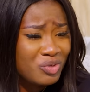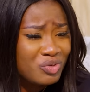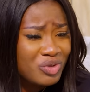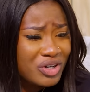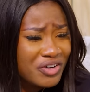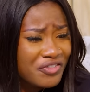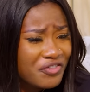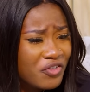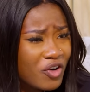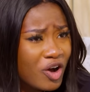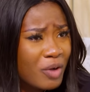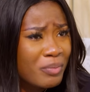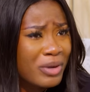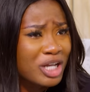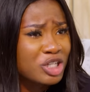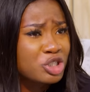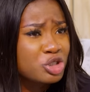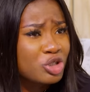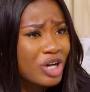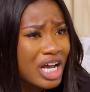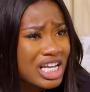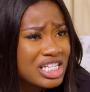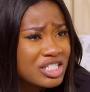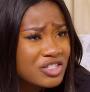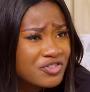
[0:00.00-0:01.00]
reform and
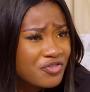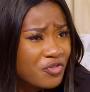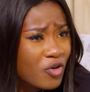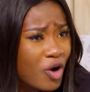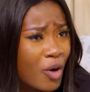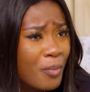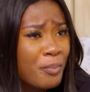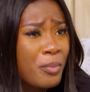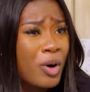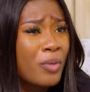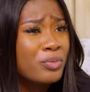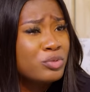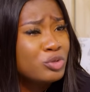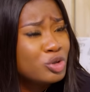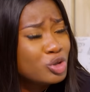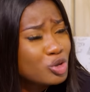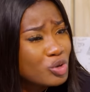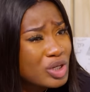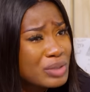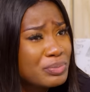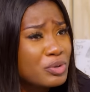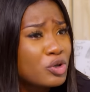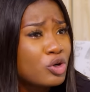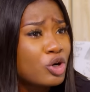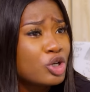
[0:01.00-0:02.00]
transform, but
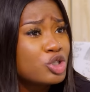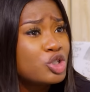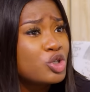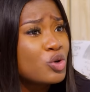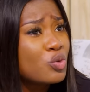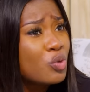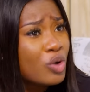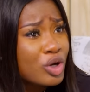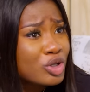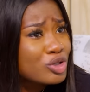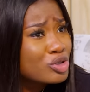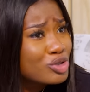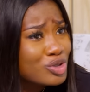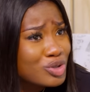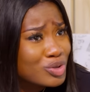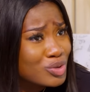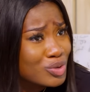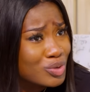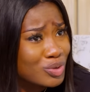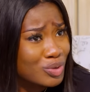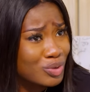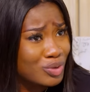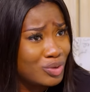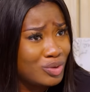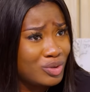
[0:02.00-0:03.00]
do it because you want
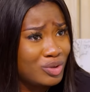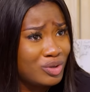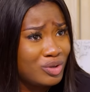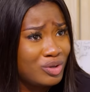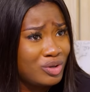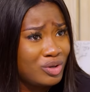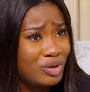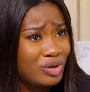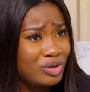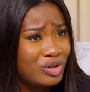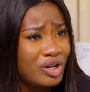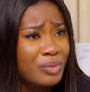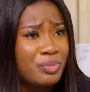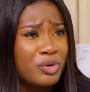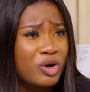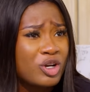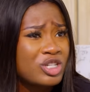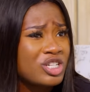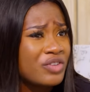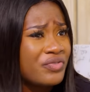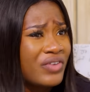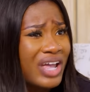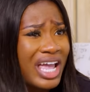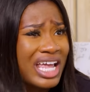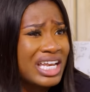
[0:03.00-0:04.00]
to. Not because
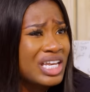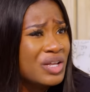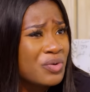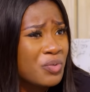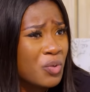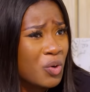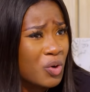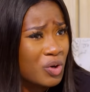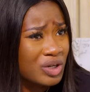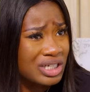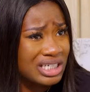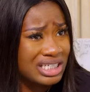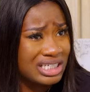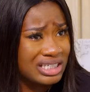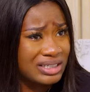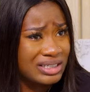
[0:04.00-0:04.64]
of anyone.